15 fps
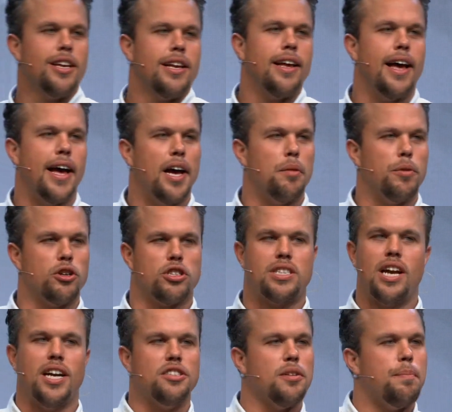There's
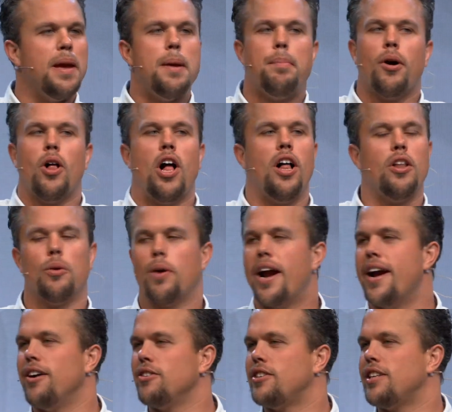tons of people all
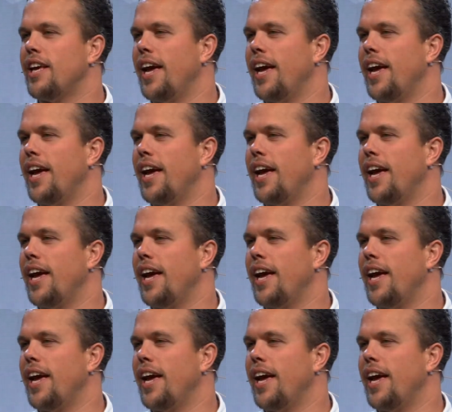around,